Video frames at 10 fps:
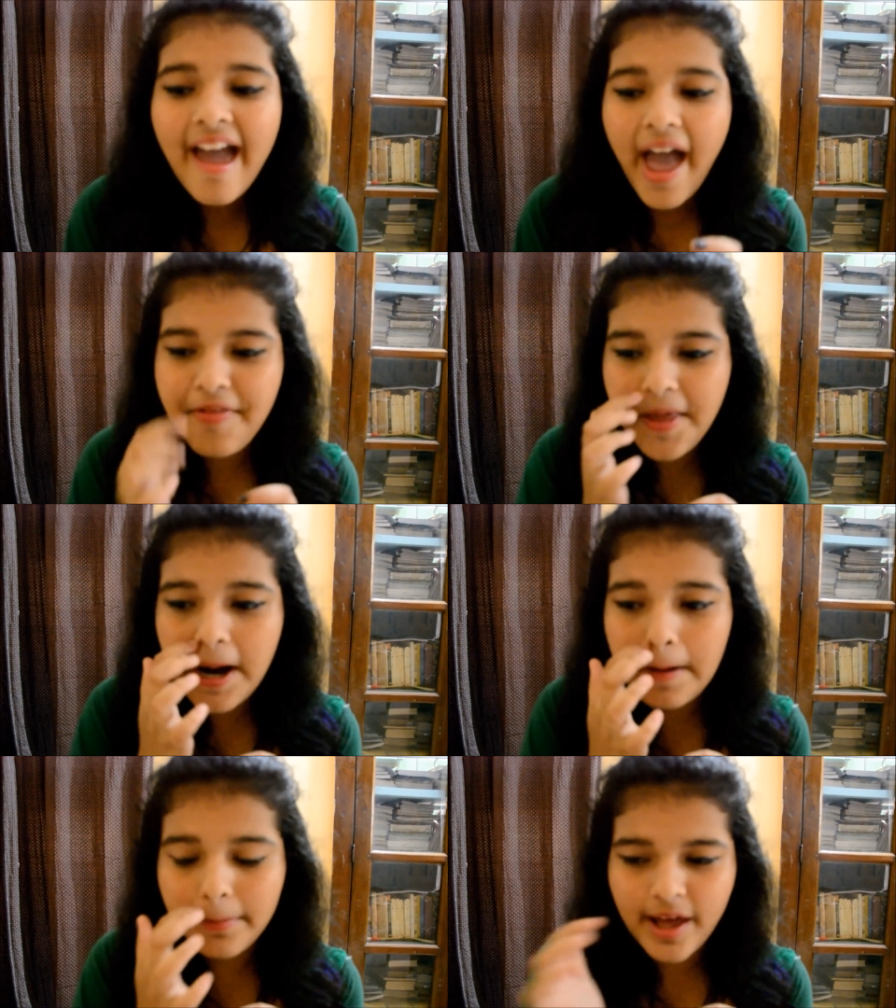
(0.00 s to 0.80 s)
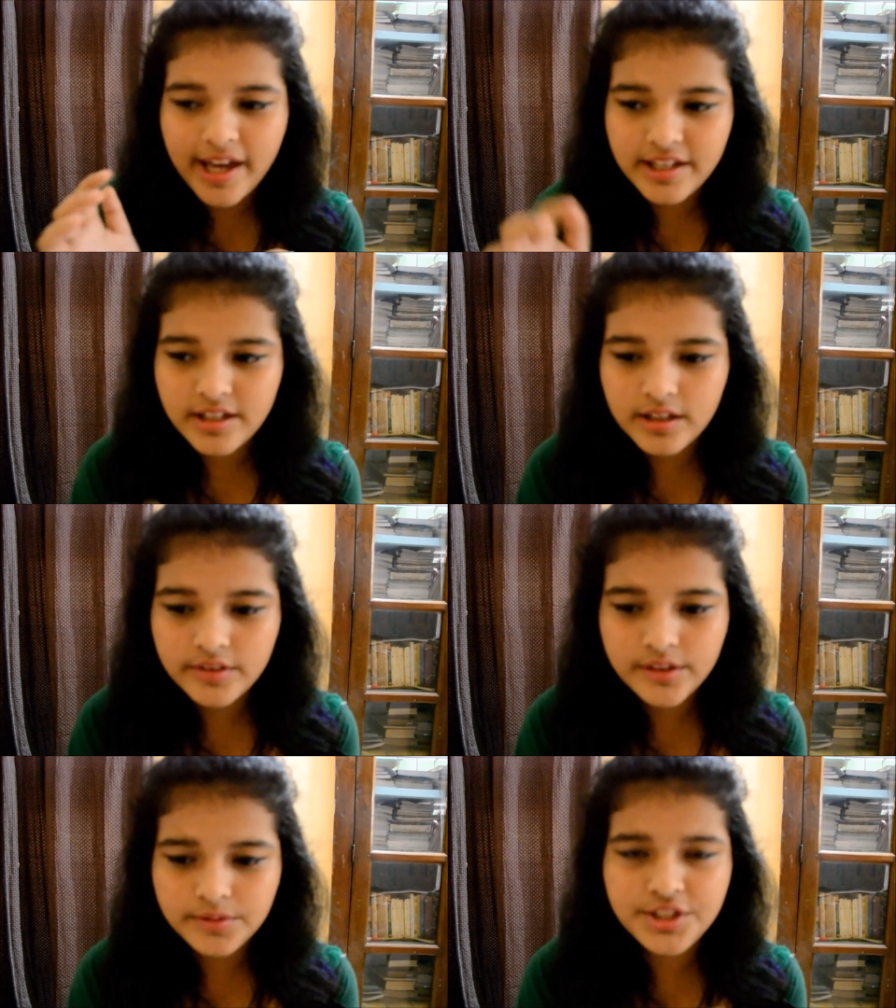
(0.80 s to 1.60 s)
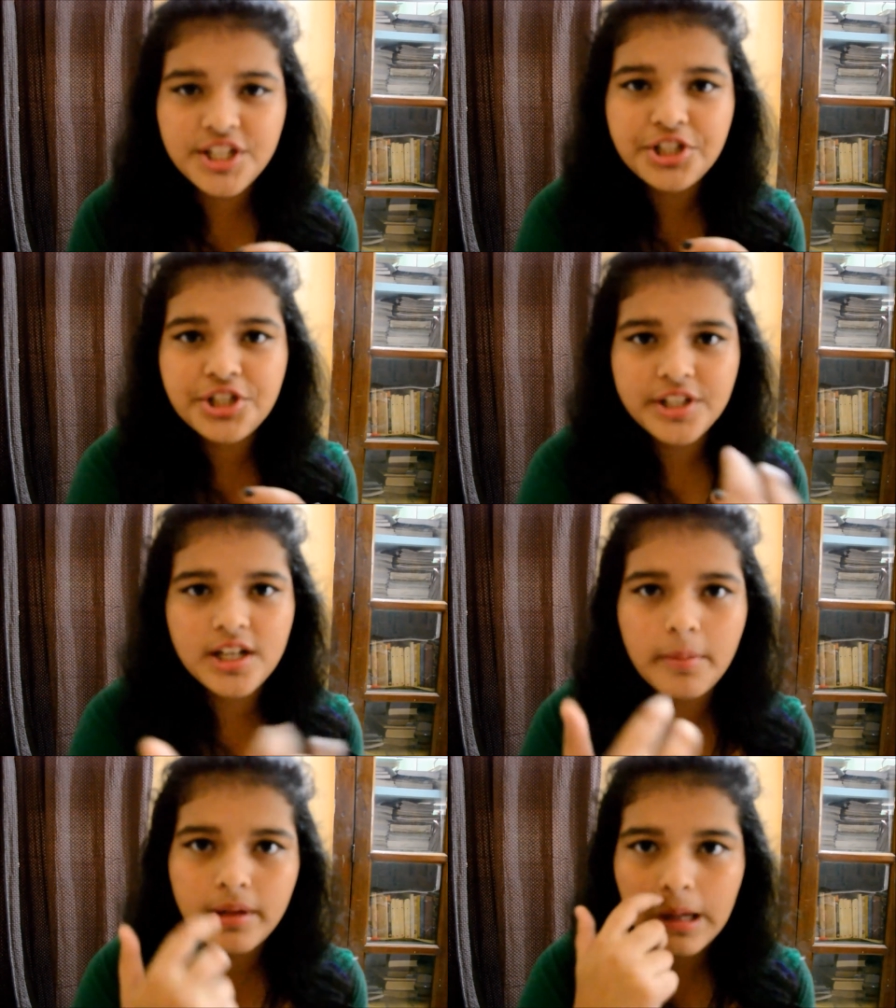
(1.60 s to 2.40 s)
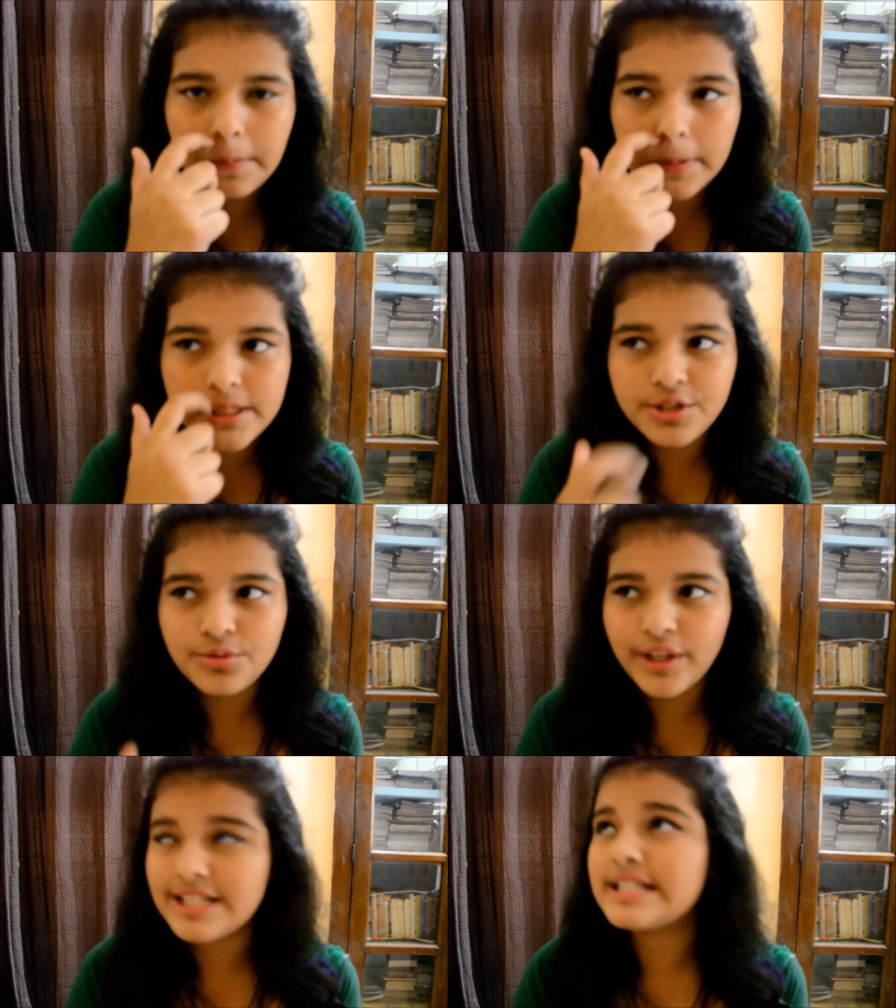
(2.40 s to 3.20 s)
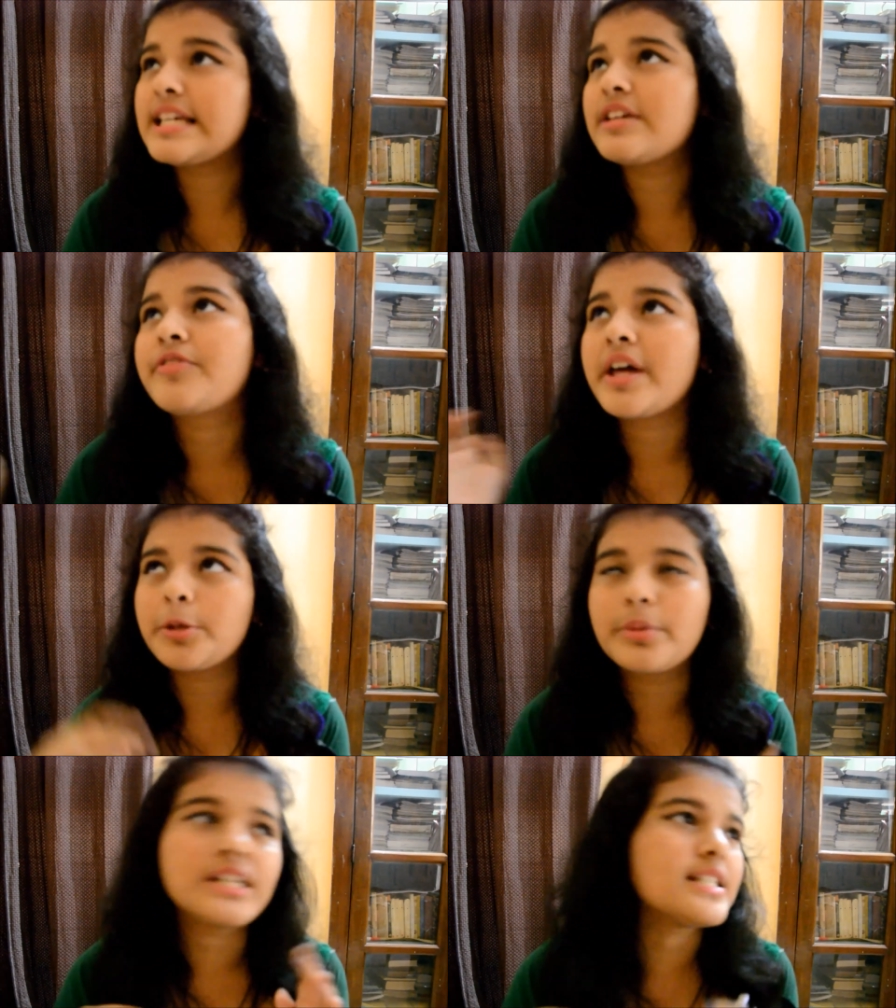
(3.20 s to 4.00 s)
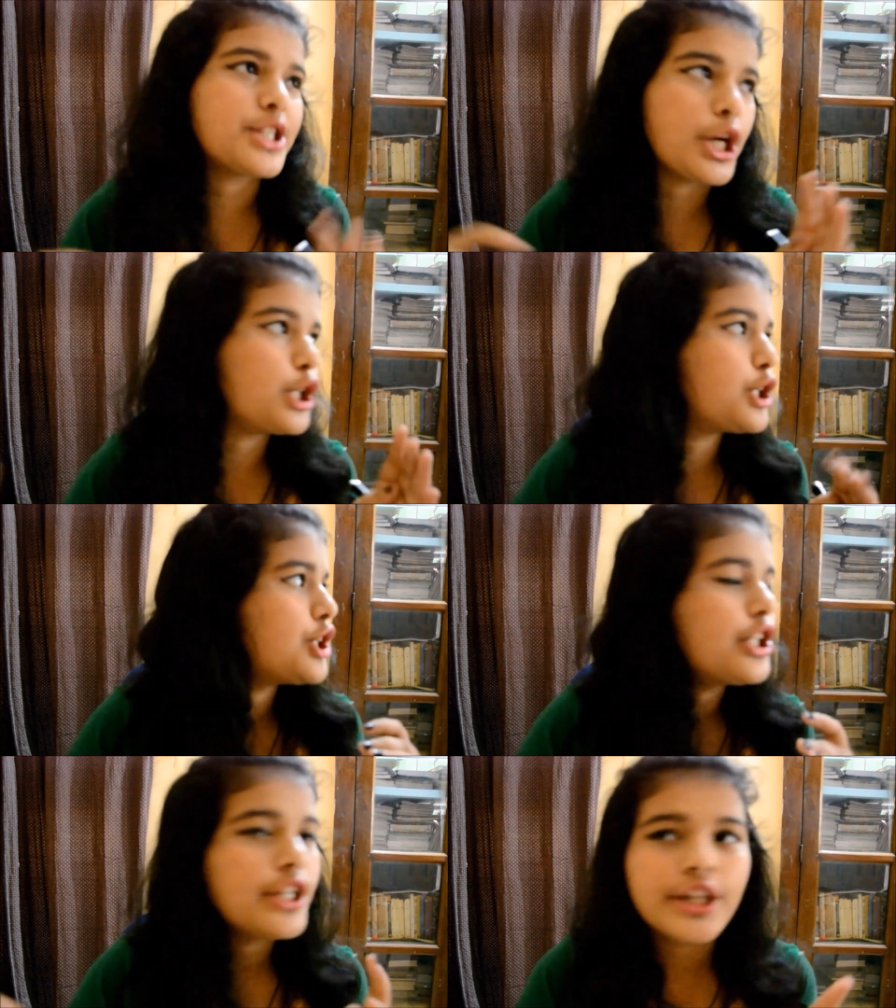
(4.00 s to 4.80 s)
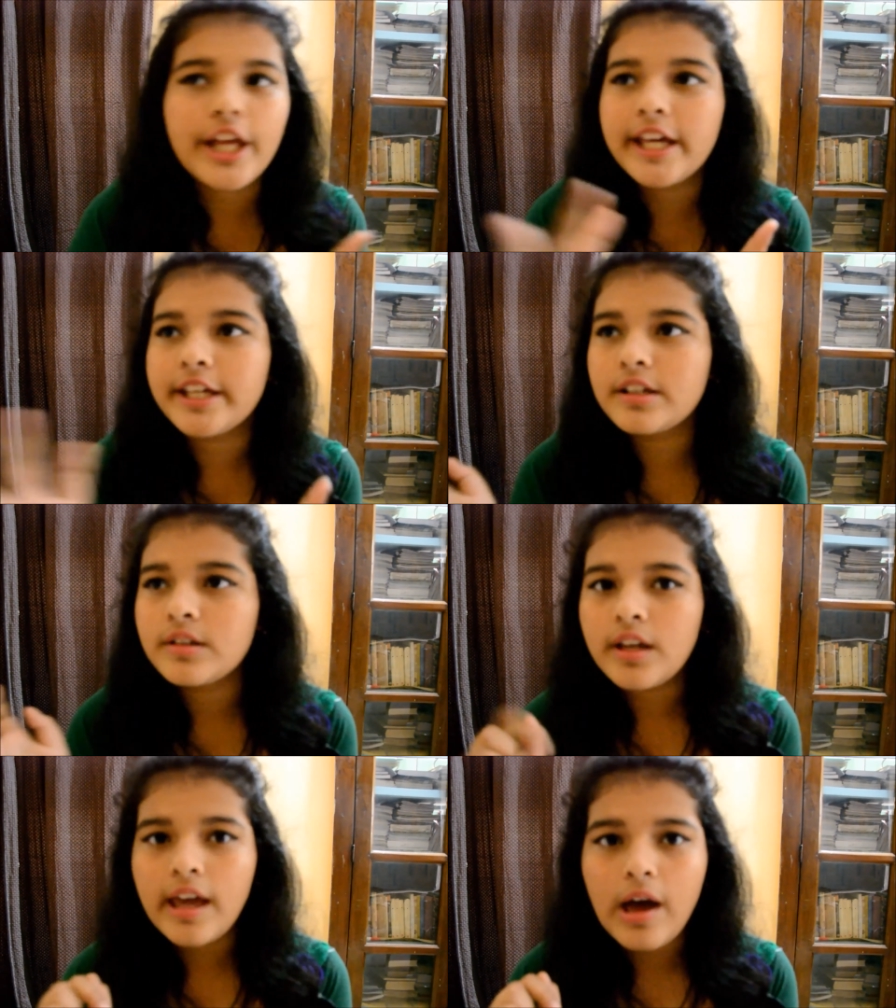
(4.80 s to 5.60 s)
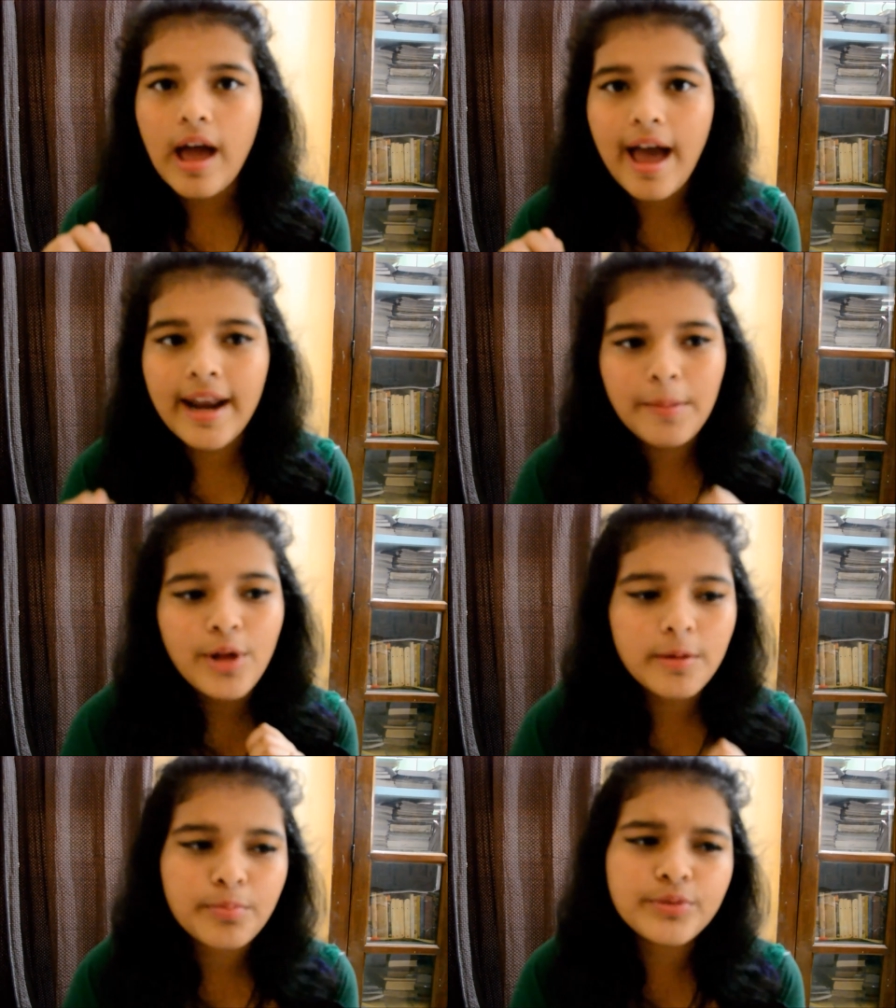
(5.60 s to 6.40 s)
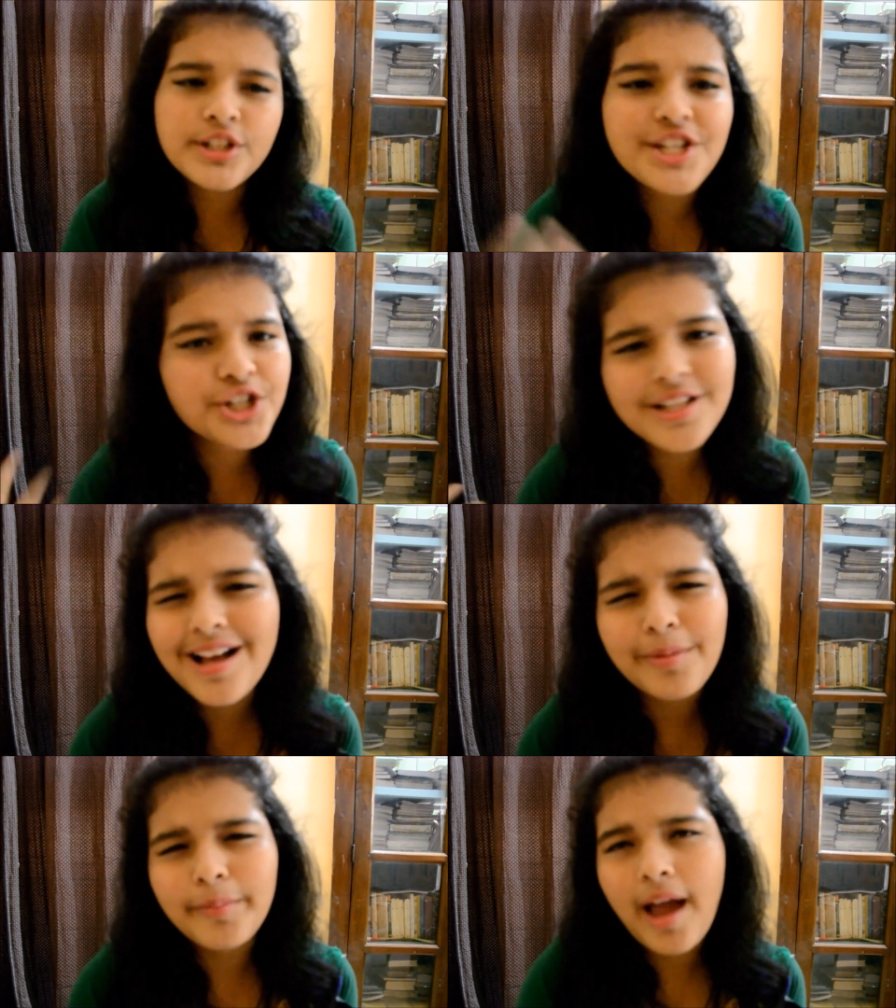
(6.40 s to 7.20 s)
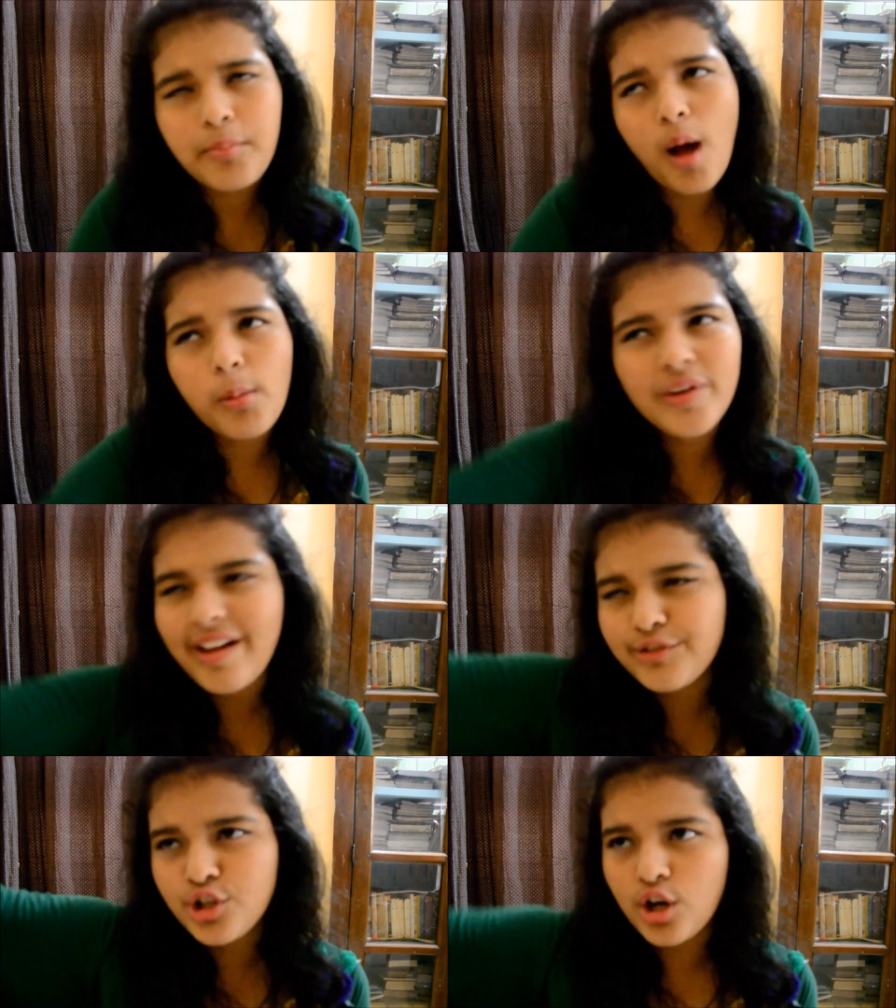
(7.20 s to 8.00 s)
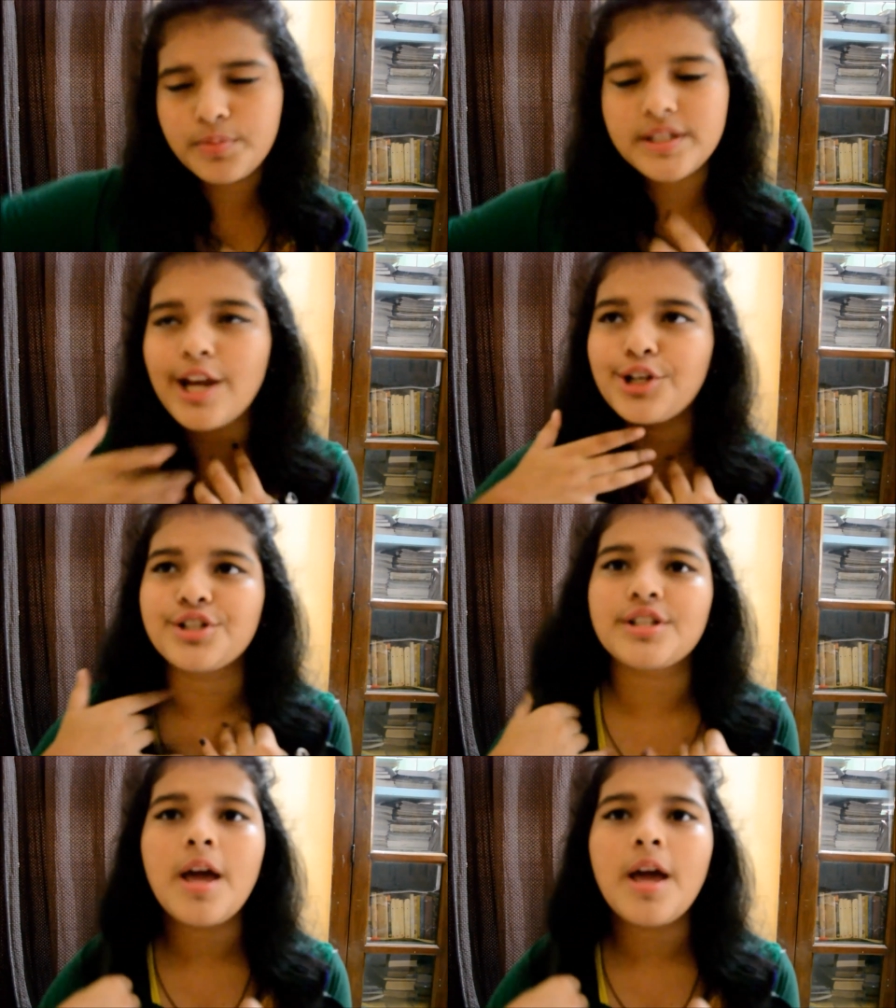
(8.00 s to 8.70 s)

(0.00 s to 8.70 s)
And there I'm like, the teachers are coming up to like see if anybody's there. Like, and I'm like, the teachers are coming back, probably we have to go upstairs.